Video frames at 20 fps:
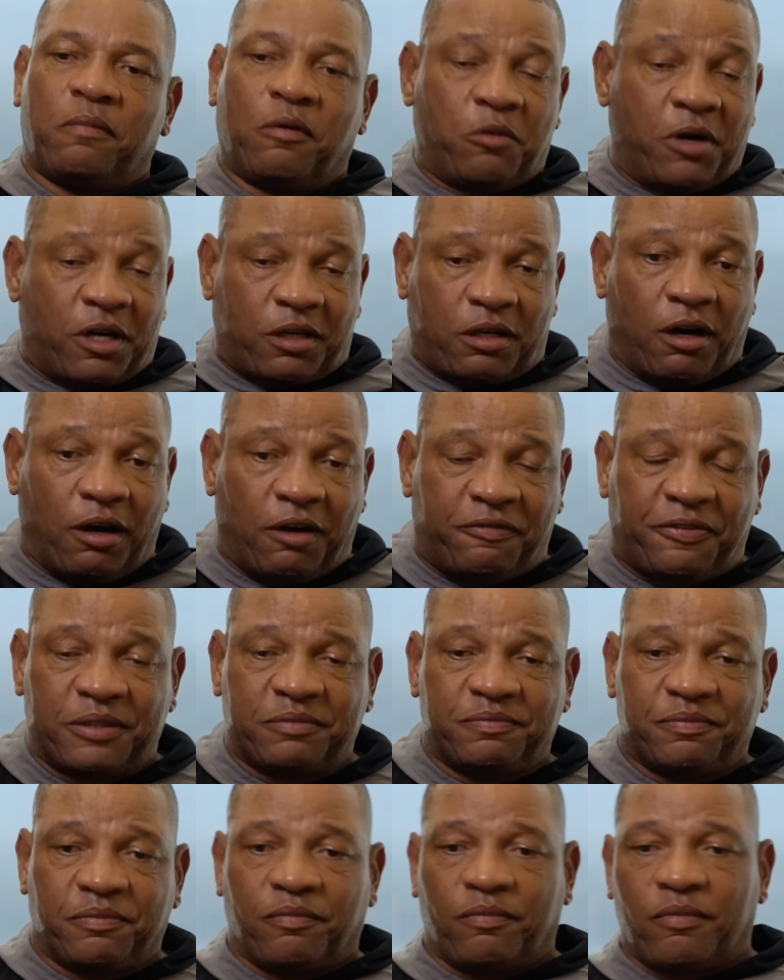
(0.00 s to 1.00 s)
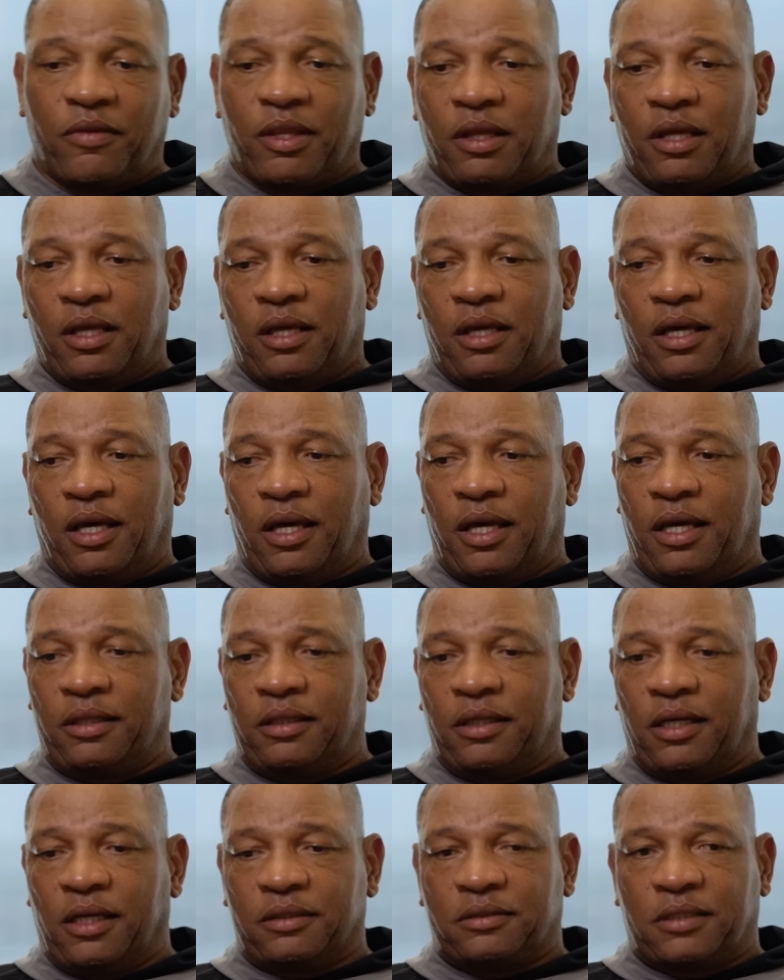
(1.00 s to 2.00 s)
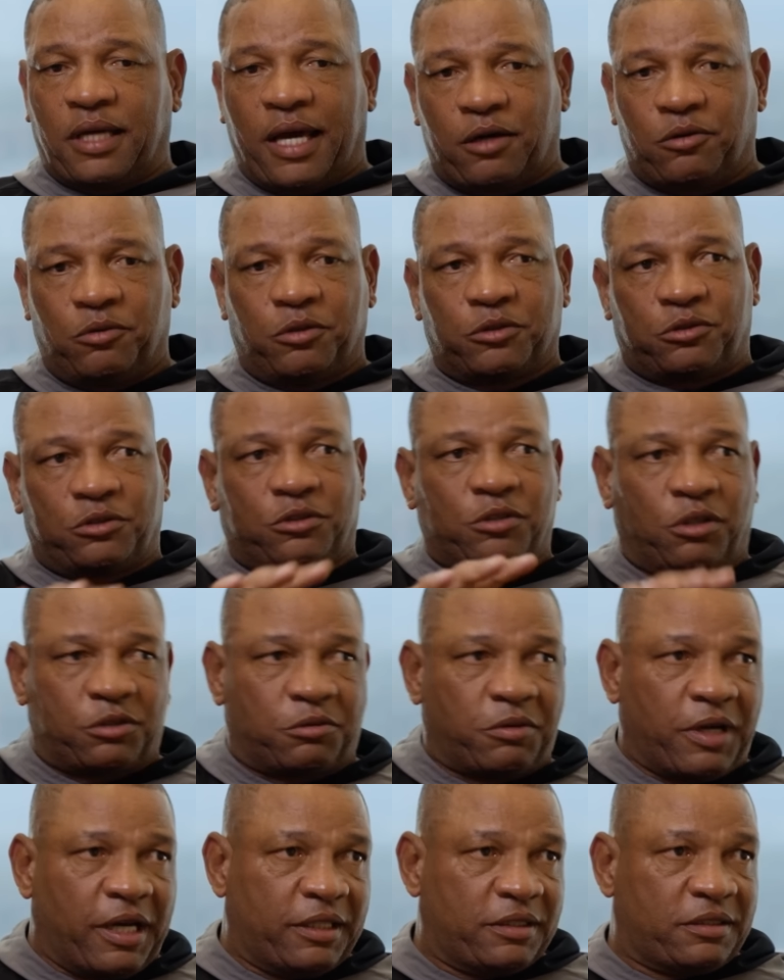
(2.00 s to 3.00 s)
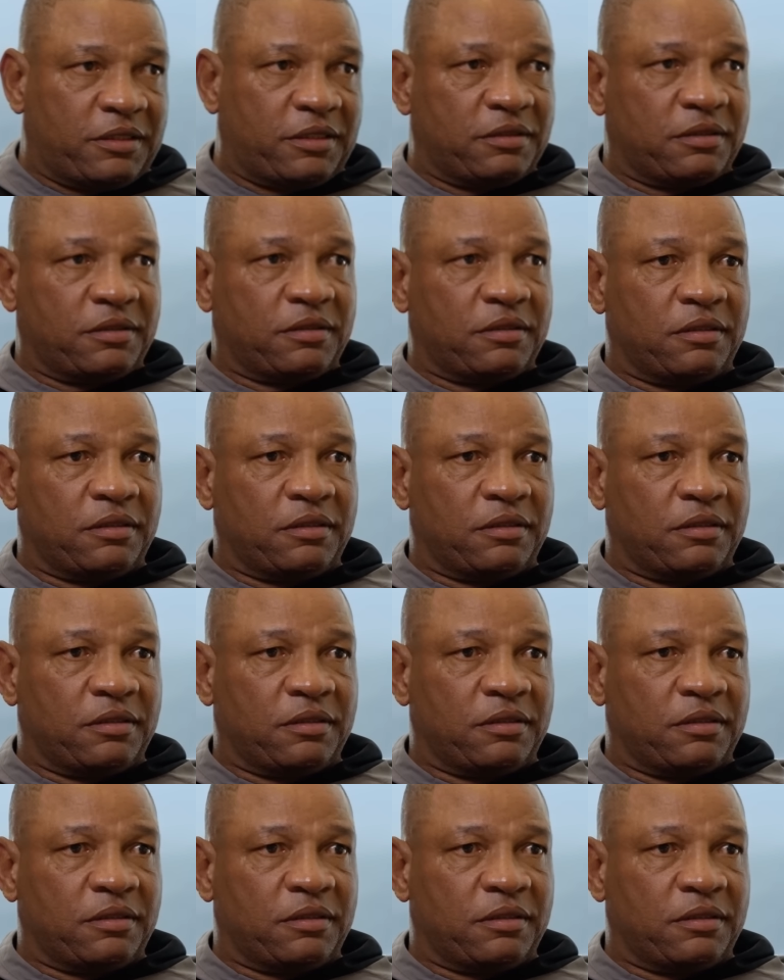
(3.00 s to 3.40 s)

but we're golfing, and uh, Tiger Woods was on the range.